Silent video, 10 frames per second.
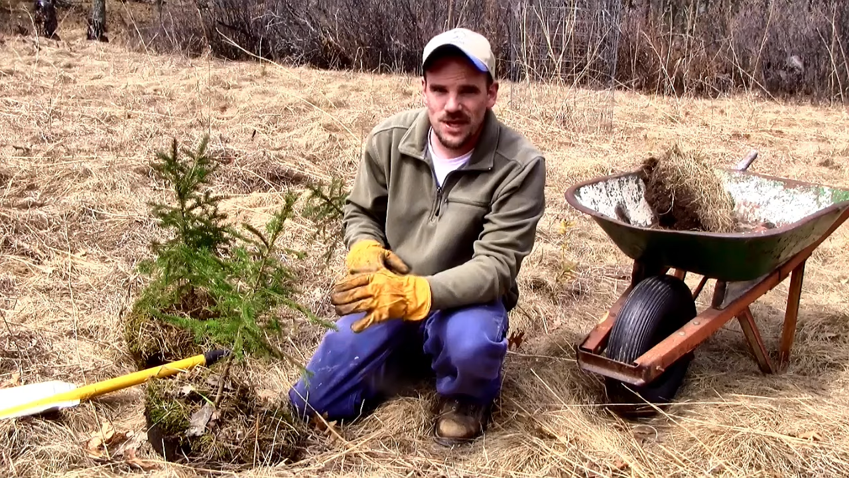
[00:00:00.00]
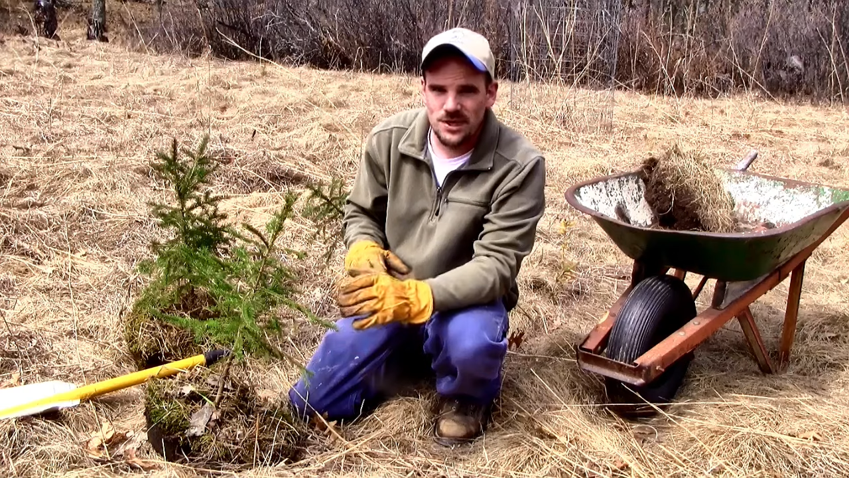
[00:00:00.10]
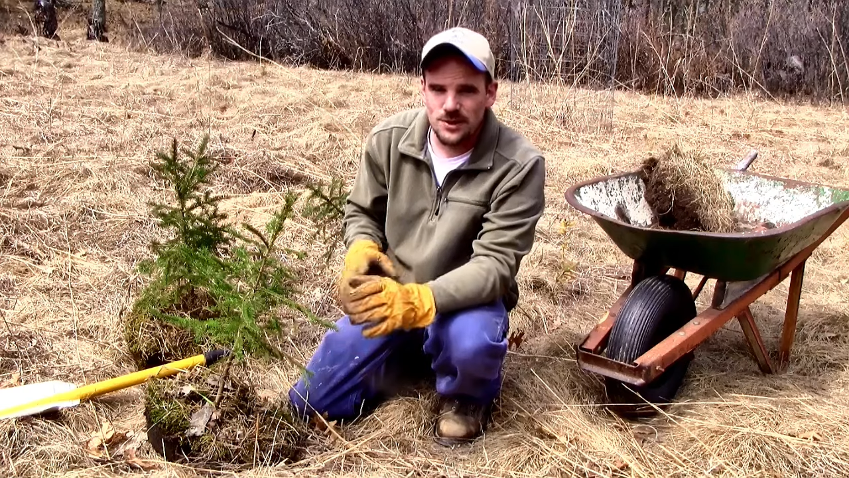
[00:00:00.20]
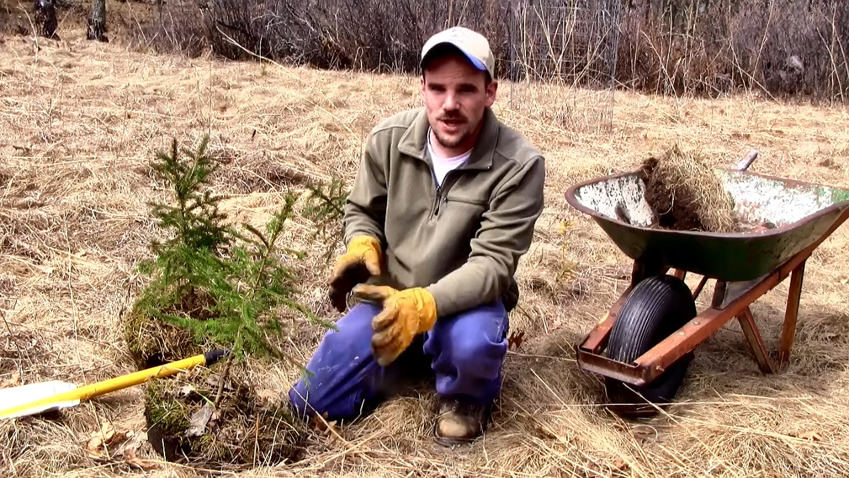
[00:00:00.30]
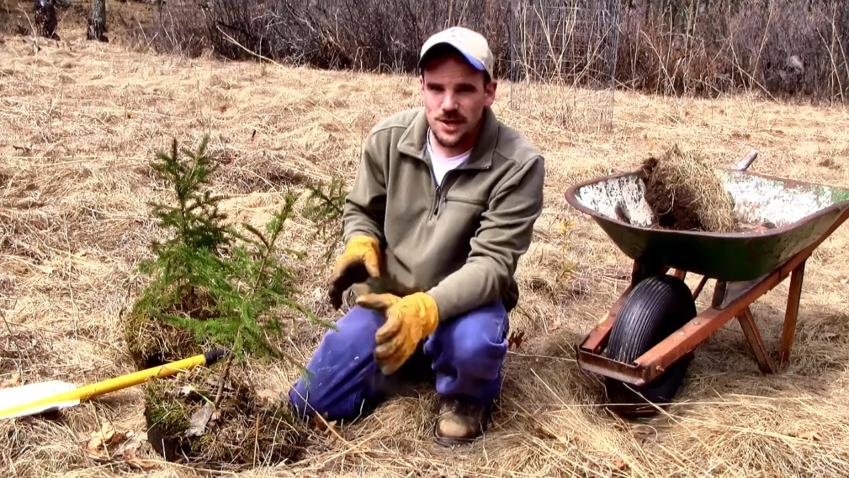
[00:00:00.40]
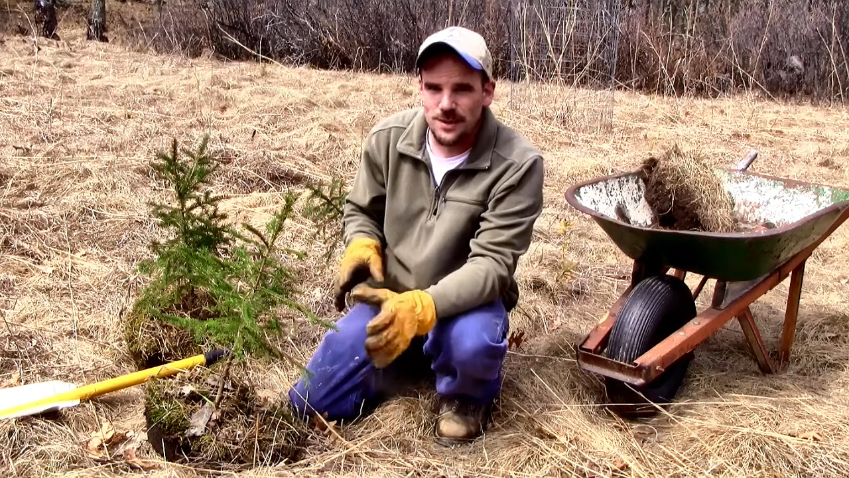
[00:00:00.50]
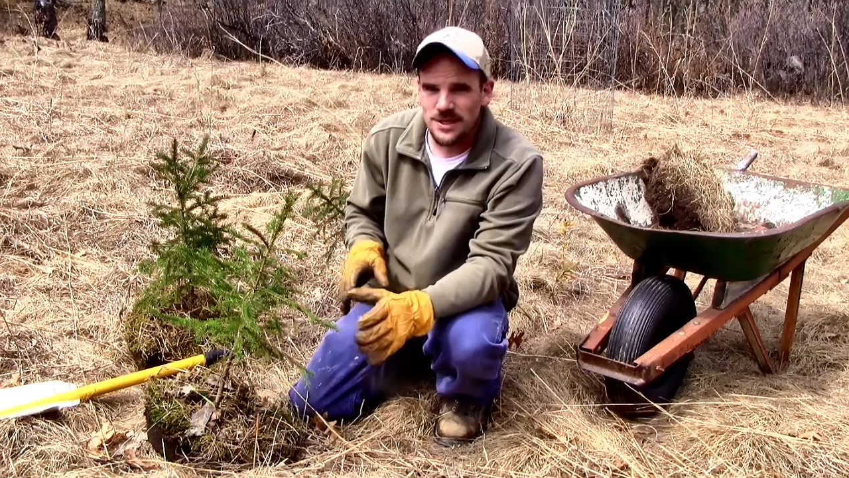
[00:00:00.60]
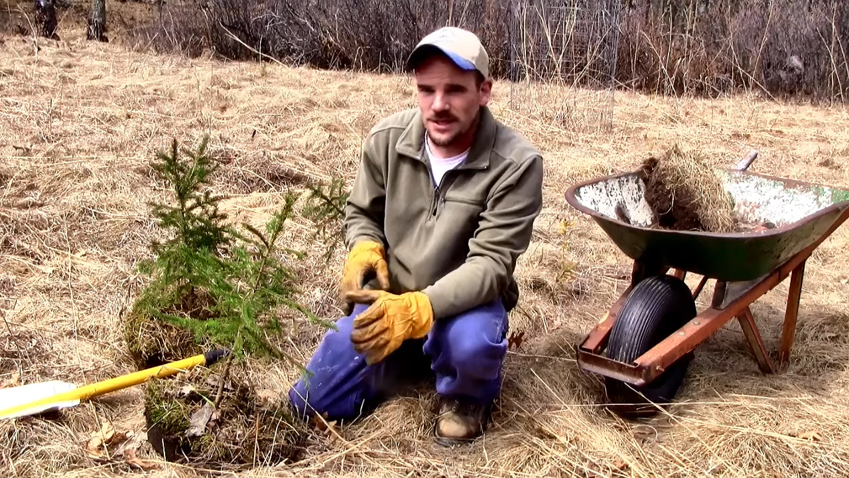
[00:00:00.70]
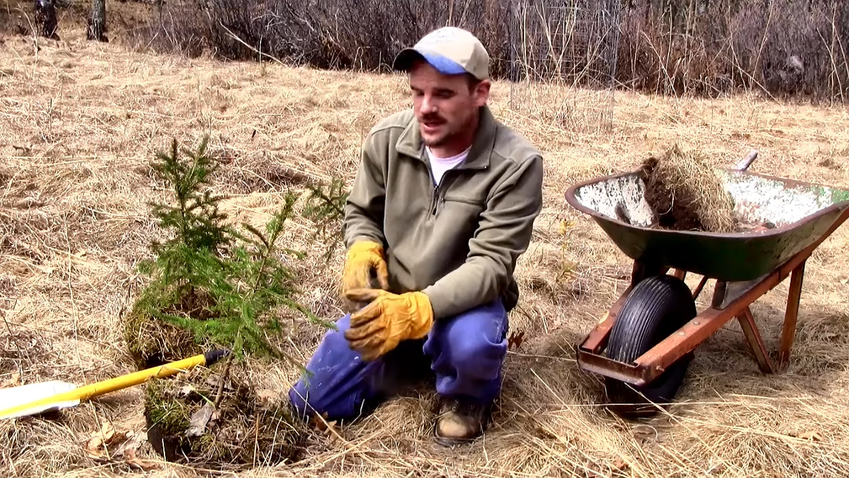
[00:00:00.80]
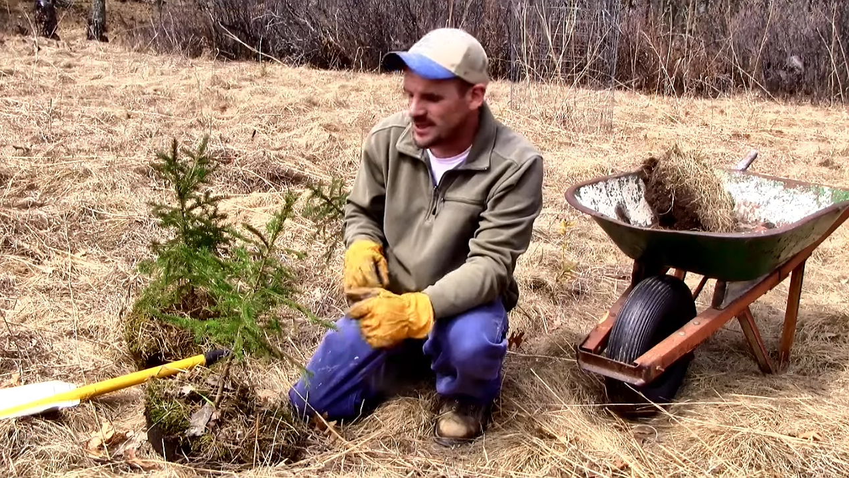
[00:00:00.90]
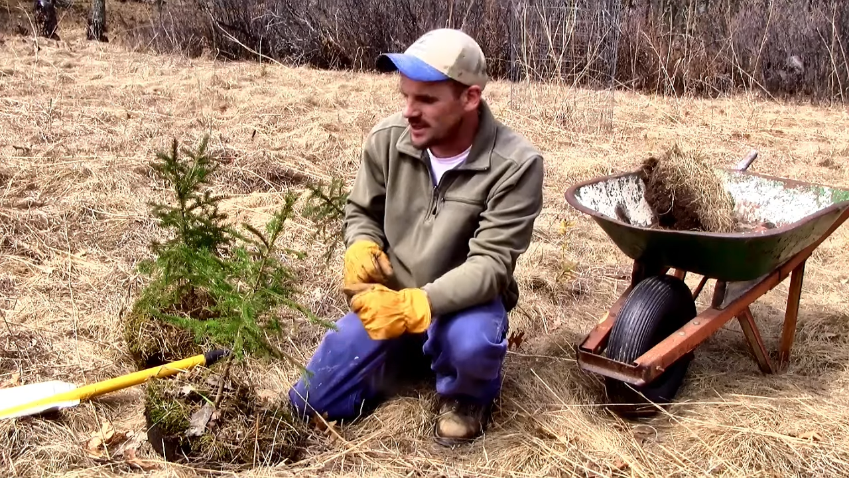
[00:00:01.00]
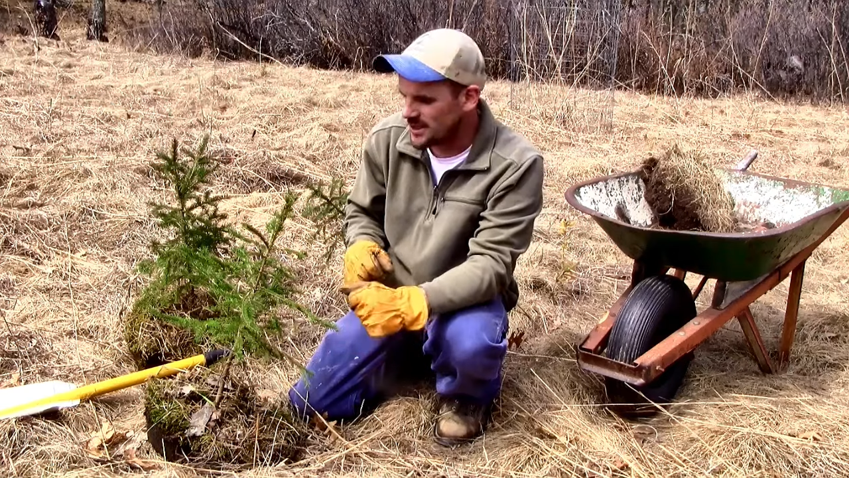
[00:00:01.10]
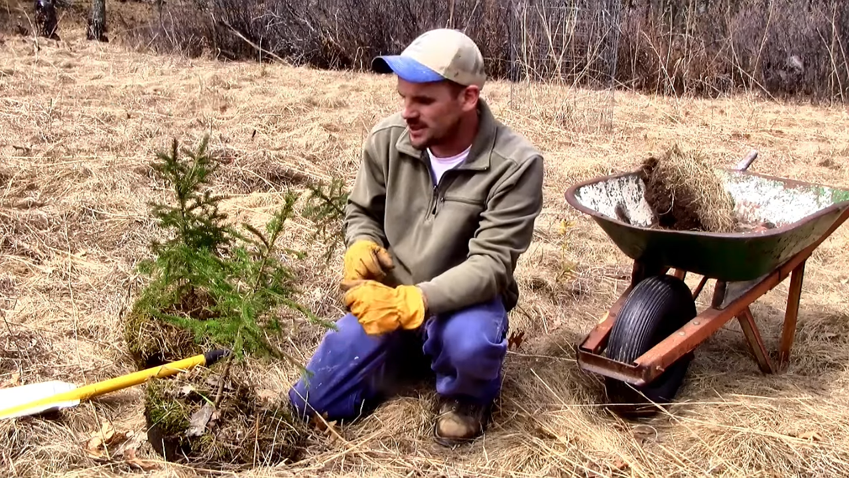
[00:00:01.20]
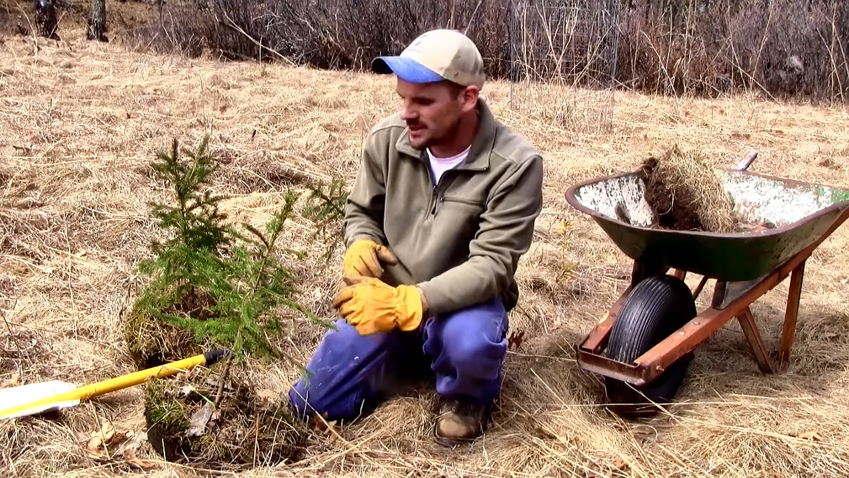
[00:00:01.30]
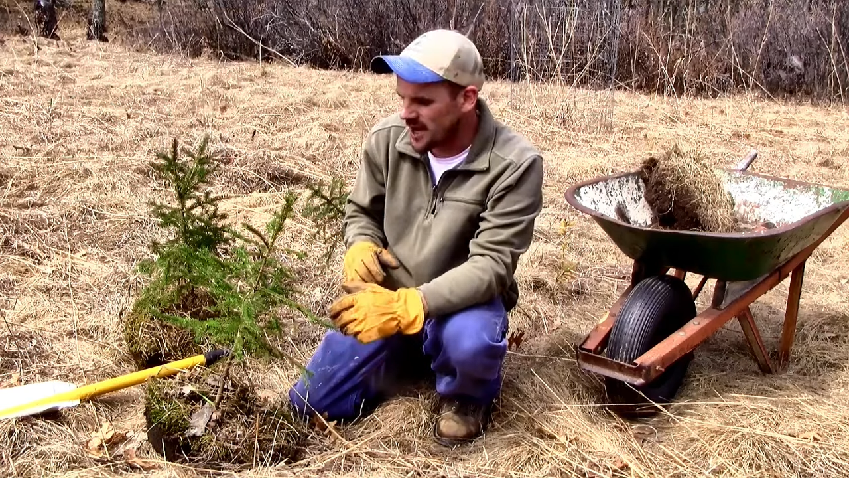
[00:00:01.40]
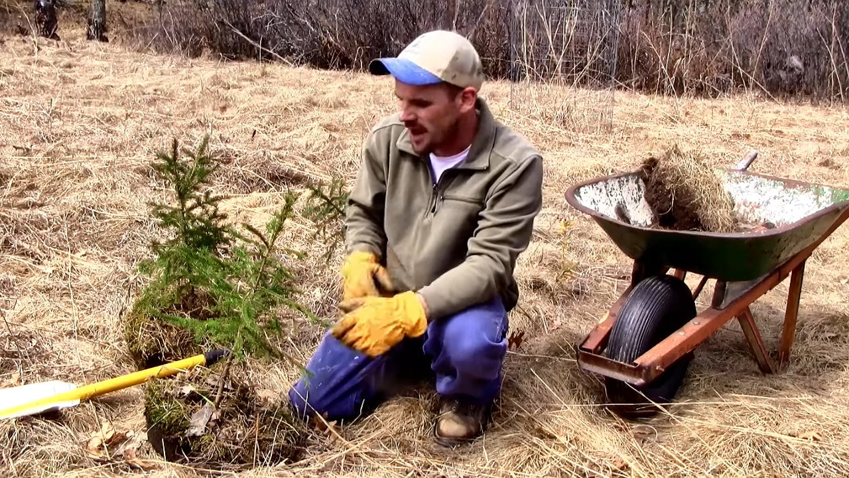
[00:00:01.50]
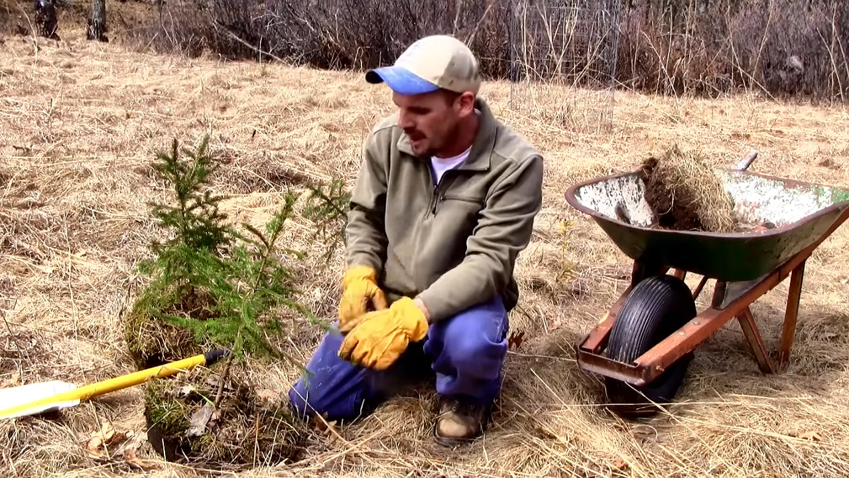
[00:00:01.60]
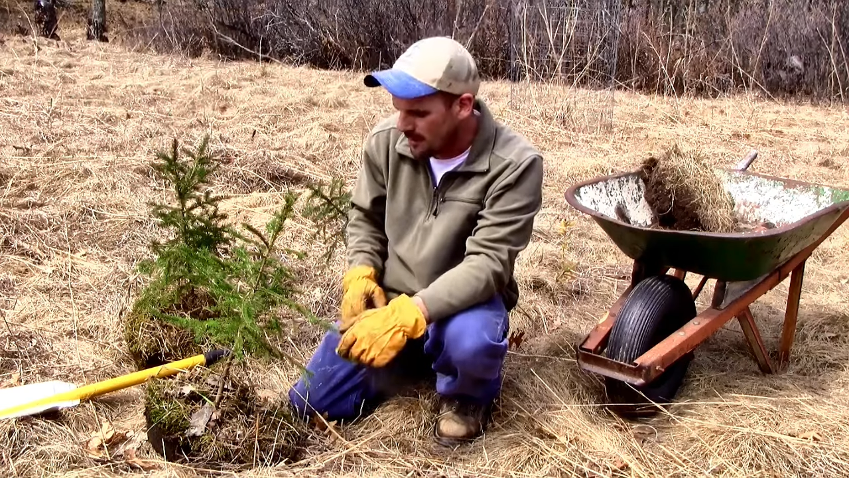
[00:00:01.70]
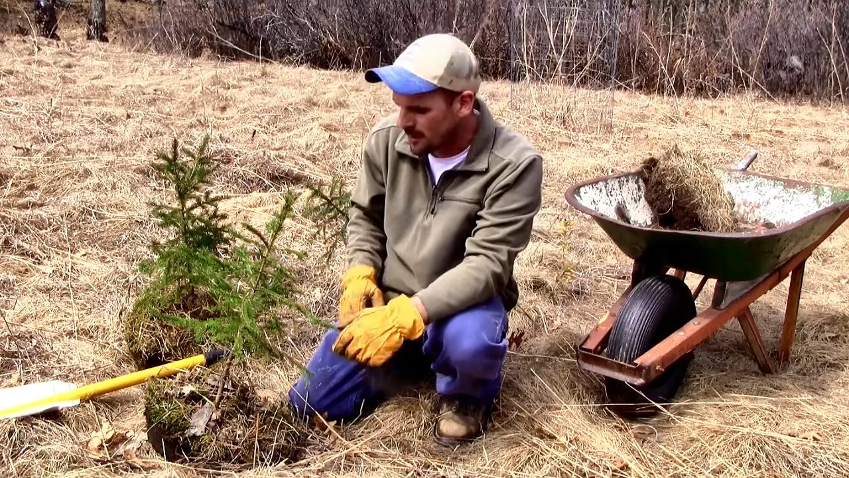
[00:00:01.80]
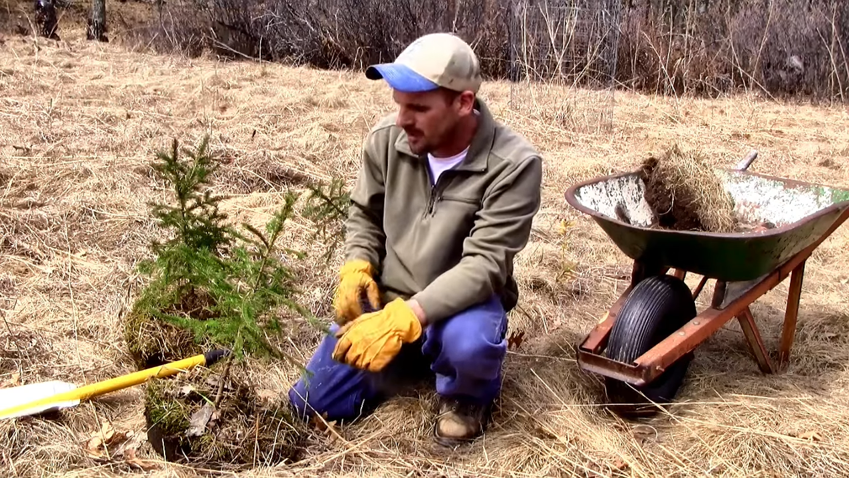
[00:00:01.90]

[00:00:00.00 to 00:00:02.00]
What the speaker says: you name it, the deer just hammer